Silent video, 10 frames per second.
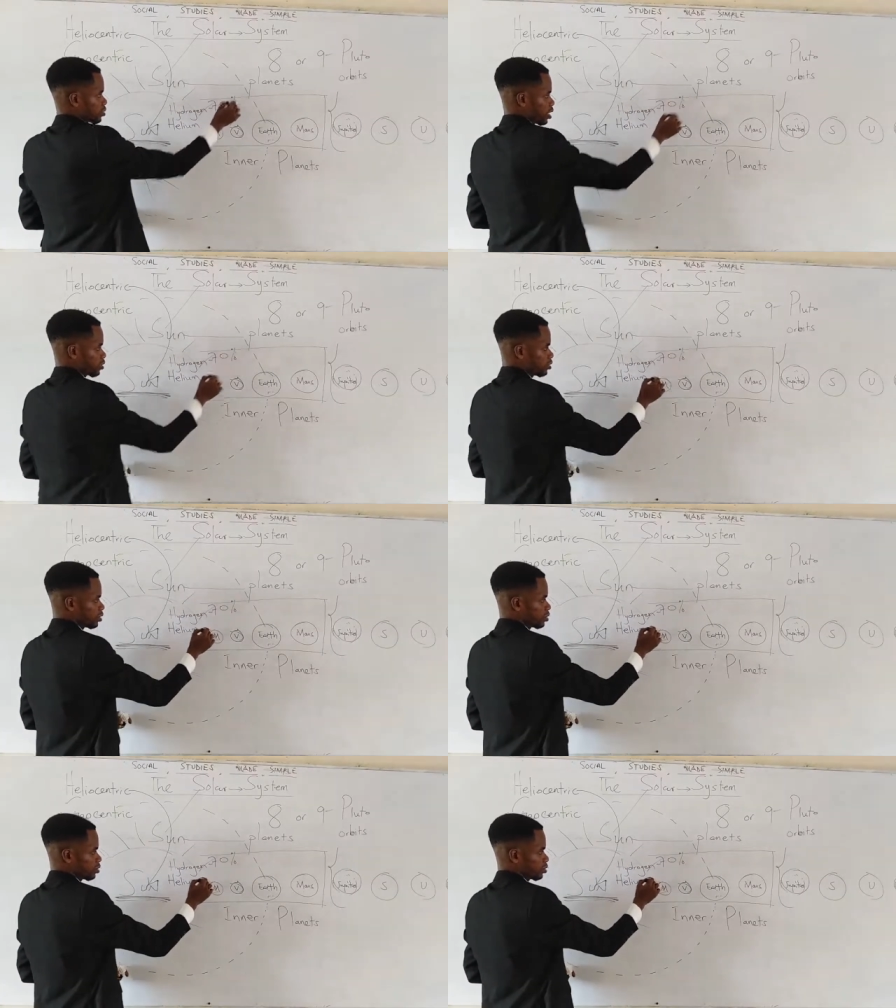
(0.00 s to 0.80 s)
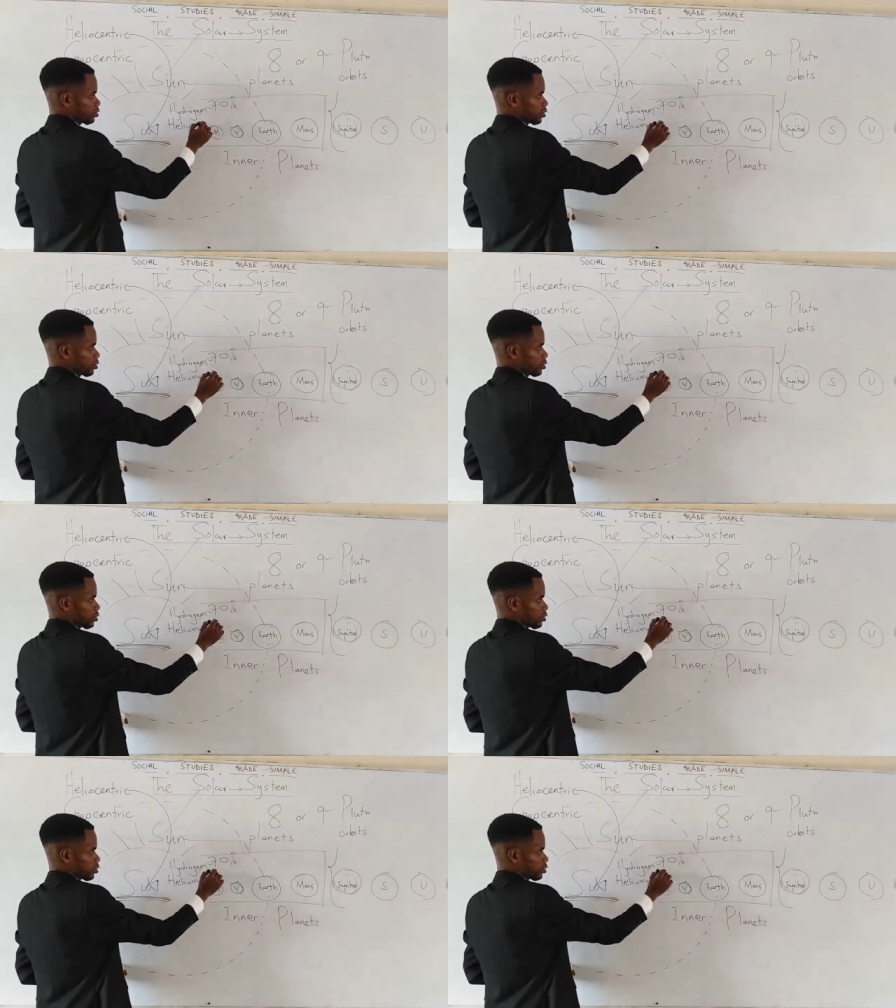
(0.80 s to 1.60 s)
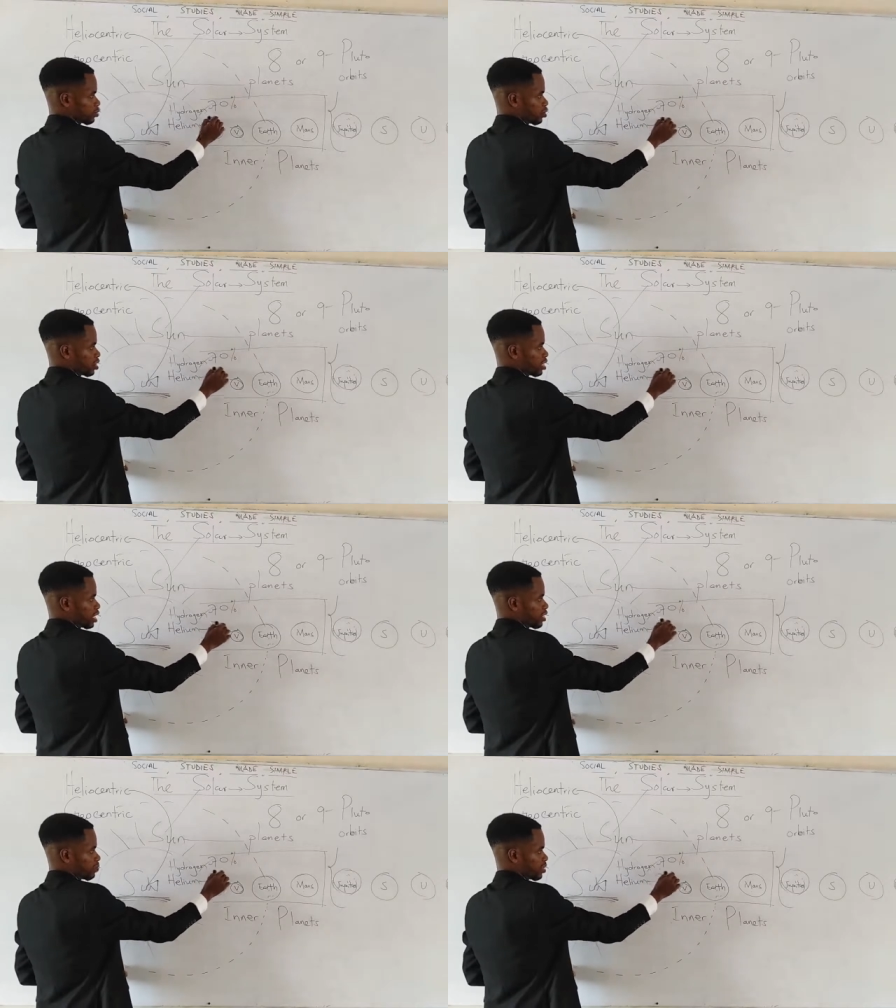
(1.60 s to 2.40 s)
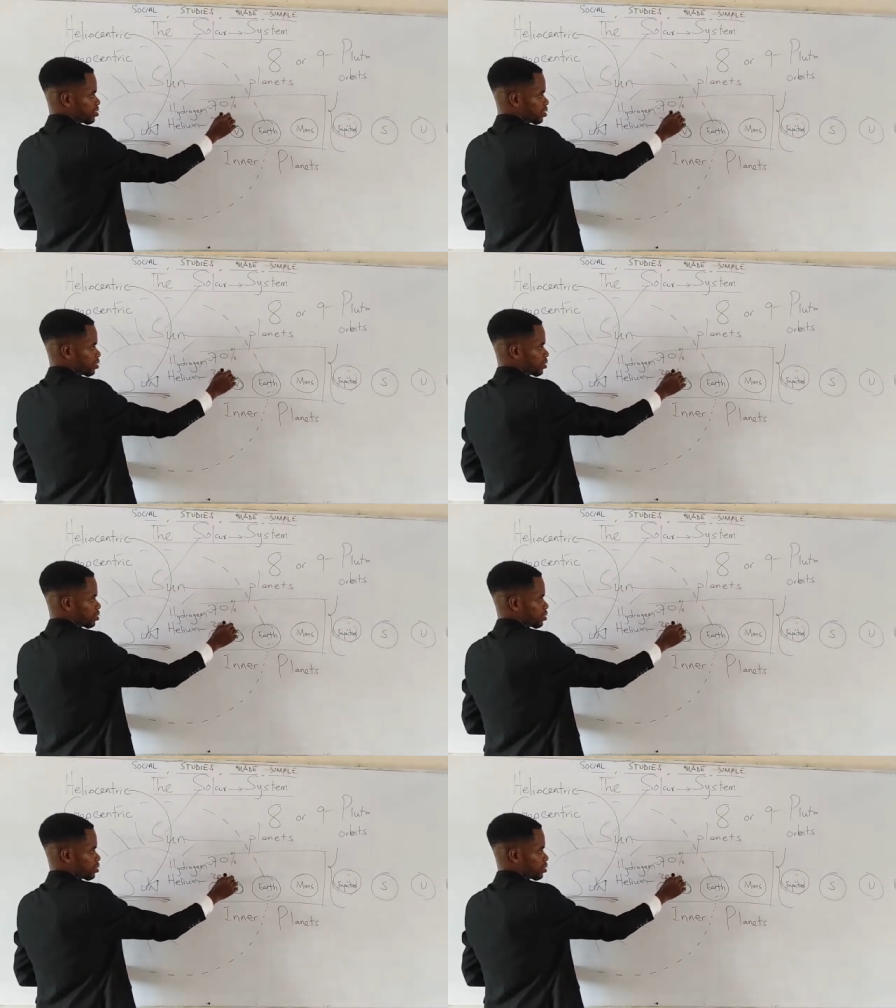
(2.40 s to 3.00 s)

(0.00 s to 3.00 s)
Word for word: hydrogen 28 percent